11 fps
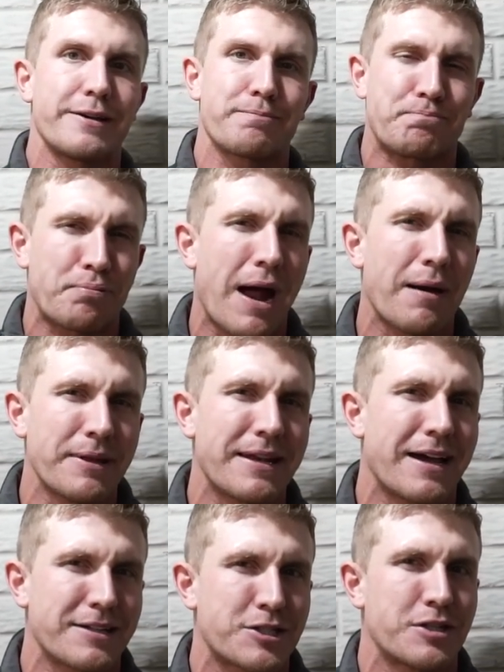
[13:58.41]
you're probably
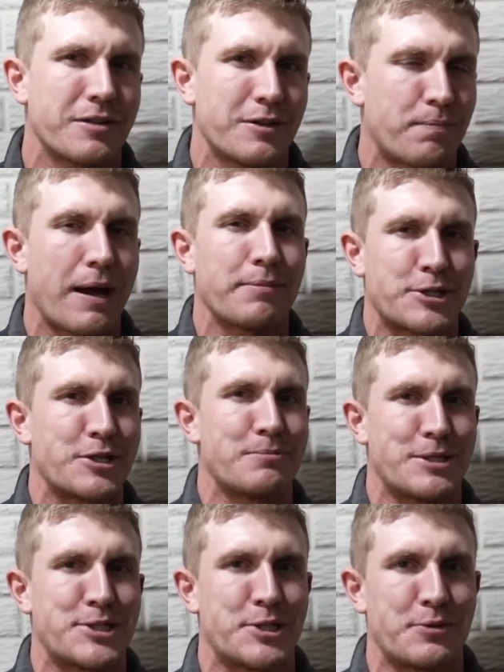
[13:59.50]
not, sh you probably shouldn't
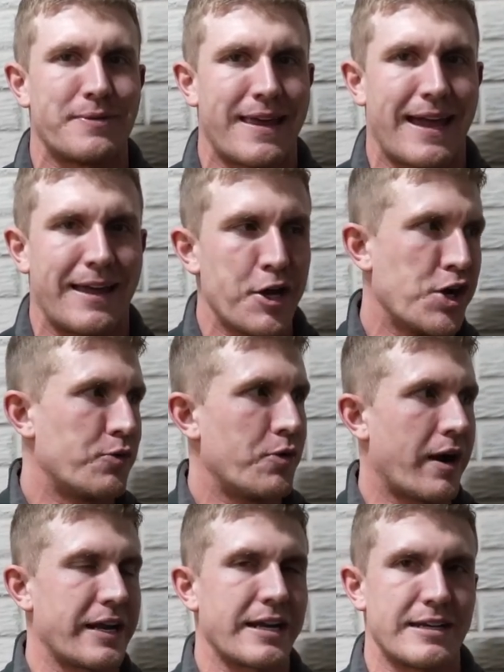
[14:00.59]
be shooting that
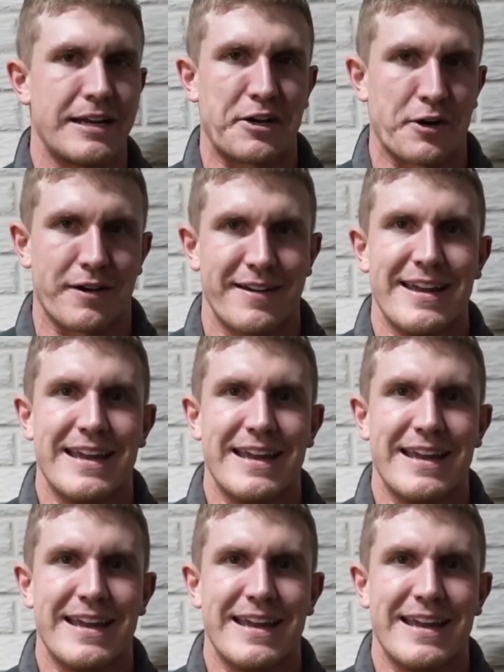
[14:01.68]
running deer